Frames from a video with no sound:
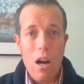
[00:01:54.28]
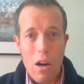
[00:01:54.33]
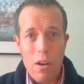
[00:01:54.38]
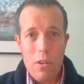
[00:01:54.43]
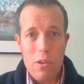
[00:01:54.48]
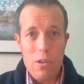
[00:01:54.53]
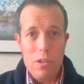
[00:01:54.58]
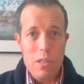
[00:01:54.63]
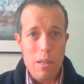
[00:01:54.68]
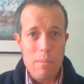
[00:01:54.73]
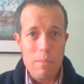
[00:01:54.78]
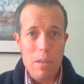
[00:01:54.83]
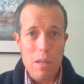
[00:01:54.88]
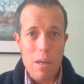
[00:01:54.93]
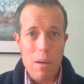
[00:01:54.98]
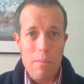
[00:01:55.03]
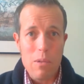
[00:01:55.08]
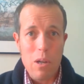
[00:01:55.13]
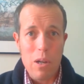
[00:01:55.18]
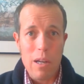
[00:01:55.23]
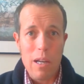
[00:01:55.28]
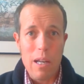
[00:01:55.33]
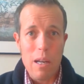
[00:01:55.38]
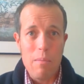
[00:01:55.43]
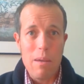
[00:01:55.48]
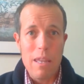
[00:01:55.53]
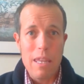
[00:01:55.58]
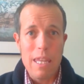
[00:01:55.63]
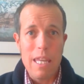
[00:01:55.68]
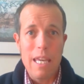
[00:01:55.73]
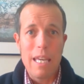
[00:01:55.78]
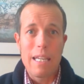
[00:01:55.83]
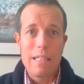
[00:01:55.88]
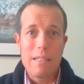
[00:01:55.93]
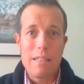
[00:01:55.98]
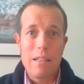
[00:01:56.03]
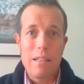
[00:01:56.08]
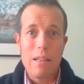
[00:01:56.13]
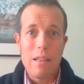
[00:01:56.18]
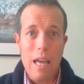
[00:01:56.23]
Other symptoms are going to be
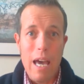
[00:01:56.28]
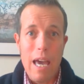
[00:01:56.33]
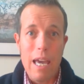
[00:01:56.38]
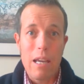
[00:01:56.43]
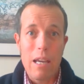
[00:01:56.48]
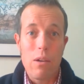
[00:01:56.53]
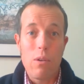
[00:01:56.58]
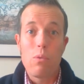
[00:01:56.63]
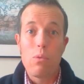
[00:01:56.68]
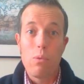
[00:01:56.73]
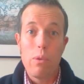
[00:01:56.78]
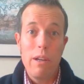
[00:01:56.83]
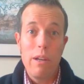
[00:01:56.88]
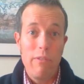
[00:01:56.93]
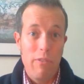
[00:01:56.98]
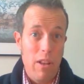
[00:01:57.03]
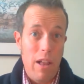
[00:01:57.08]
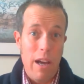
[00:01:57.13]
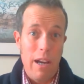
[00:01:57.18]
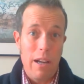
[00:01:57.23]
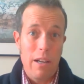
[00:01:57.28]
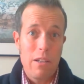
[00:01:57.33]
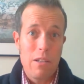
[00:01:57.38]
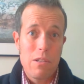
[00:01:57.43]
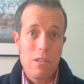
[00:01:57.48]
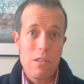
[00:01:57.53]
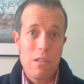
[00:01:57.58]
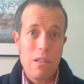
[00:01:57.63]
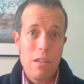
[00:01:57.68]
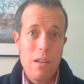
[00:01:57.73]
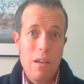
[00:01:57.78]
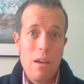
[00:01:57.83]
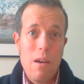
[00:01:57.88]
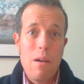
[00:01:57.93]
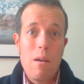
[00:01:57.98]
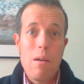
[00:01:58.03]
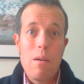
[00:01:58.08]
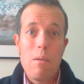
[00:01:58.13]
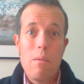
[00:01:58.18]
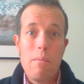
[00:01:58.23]
things like reflux,
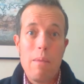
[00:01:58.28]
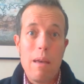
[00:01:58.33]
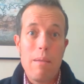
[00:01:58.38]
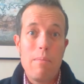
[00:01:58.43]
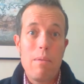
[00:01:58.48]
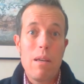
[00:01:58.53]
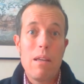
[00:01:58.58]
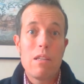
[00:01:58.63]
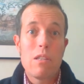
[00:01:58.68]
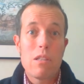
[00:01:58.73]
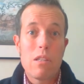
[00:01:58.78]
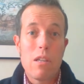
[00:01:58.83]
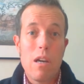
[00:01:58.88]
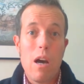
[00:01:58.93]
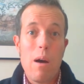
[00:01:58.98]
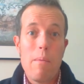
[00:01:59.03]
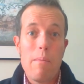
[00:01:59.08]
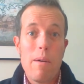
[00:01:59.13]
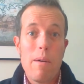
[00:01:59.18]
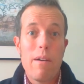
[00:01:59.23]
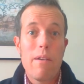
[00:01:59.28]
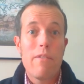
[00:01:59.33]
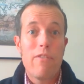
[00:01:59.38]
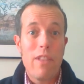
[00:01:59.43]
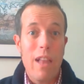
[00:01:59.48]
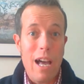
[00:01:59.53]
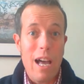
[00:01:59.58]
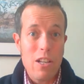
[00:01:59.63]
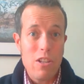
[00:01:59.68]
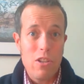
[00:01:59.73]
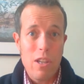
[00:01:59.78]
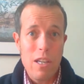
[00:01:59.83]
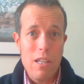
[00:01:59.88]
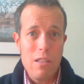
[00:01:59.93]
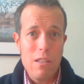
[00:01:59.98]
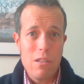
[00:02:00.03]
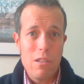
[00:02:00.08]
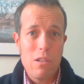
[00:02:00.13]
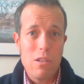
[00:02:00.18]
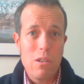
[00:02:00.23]
maybe some
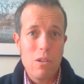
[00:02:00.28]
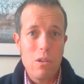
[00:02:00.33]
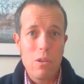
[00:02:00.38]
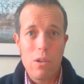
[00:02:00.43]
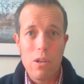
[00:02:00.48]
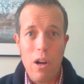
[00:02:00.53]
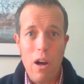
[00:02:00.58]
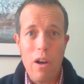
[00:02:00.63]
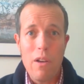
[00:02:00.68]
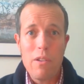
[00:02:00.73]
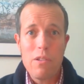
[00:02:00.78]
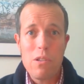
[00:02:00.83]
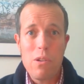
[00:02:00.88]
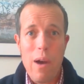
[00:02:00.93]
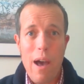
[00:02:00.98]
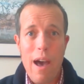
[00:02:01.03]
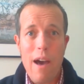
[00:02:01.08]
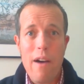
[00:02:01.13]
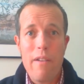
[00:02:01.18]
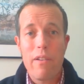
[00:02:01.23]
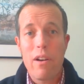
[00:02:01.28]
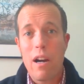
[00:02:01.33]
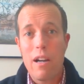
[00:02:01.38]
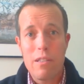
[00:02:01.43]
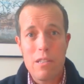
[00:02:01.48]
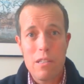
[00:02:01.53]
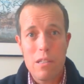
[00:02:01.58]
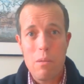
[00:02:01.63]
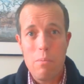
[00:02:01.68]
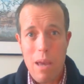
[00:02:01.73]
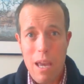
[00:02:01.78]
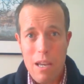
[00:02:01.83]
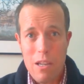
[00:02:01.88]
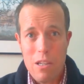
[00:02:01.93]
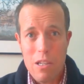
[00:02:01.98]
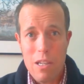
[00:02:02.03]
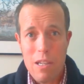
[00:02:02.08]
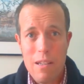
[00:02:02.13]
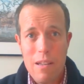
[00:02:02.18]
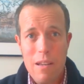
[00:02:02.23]
flatulence. You could also have
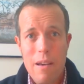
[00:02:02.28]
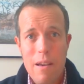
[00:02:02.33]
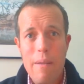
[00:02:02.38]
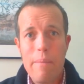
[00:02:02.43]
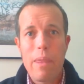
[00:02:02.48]
constipation